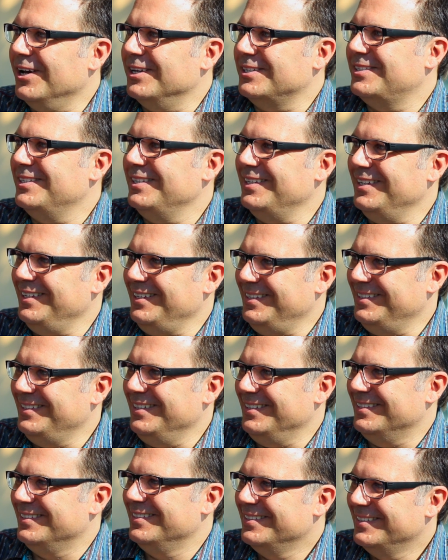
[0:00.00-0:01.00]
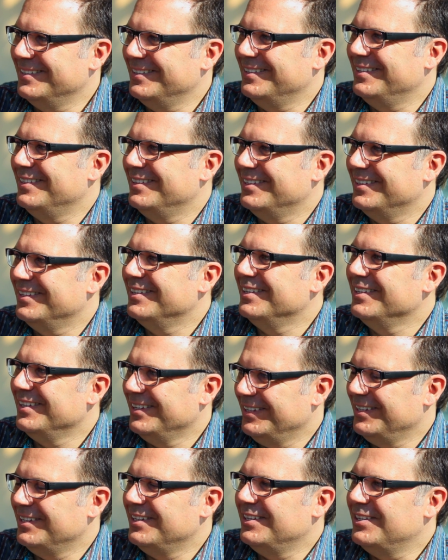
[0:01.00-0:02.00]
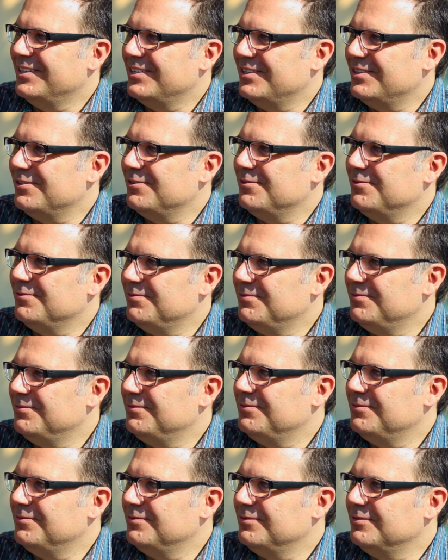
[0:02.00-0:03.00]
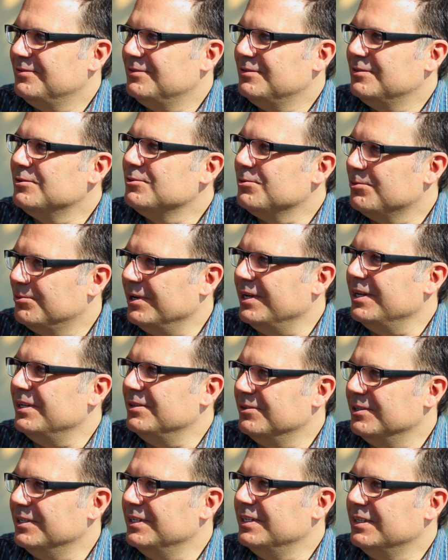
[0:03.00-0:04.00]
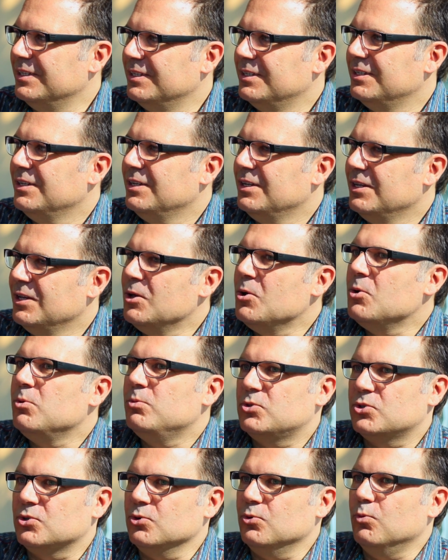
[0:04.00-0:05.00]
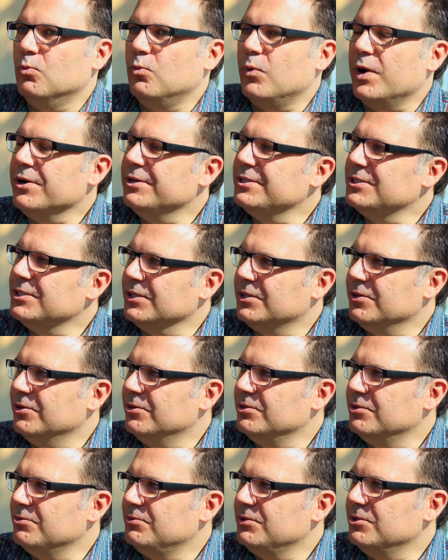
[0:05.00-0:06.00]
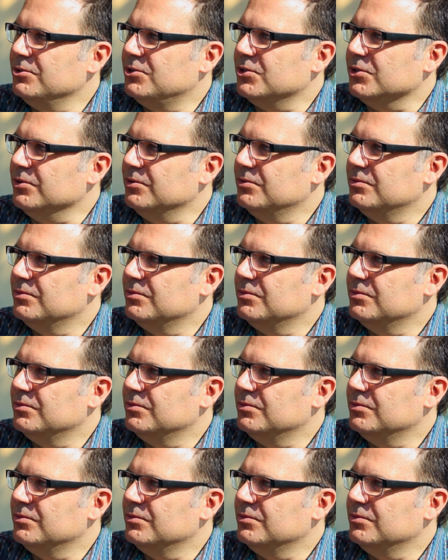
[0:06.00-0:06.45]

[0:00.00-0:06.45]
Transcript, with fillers: It's, it's pretty clever, and it's it's it's not not easy to replicate. Right, right. So, so where does it go in the future?